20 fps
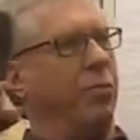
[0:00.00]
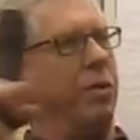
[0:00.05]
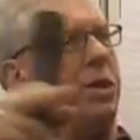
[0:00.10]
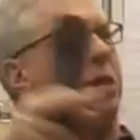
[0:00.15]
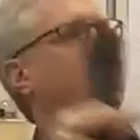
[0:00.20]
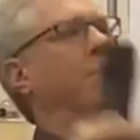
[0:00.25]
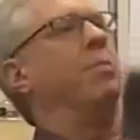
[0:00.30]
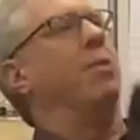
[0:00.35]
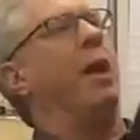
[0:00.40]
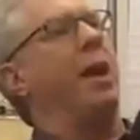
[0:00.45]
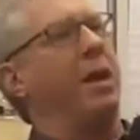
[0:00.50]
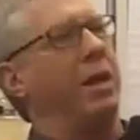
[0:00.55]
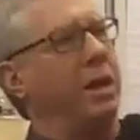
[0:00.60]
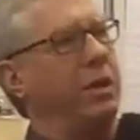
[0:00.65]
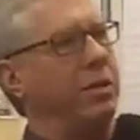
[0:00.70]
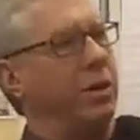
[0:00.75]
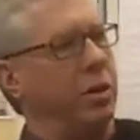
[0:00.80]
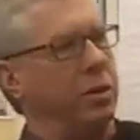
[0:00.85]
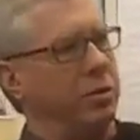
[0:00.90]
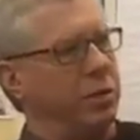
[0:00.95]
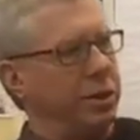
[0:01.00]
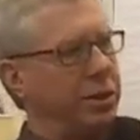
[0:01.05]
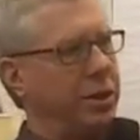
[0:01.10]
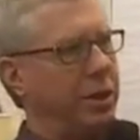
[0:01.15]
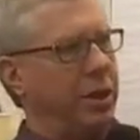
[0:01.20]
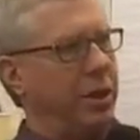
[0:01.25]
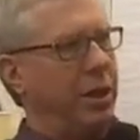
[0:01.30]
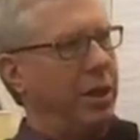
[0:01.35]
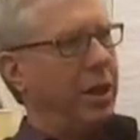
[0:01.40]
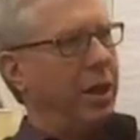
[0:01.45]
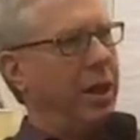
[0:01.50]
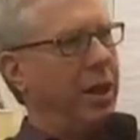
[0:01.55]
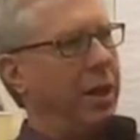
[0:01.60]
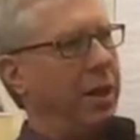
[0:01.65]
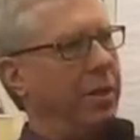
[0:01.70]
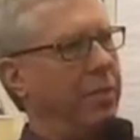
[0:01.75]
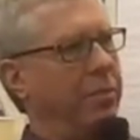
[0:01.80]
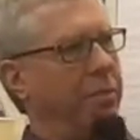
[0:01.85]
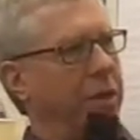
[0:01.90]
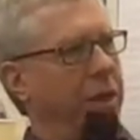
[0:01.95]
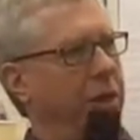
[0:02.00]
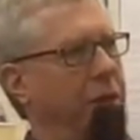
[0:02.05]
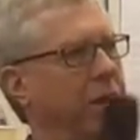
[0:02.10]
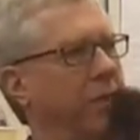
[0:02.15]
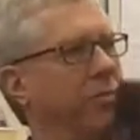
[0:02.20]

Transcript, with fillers: recombining those, um, the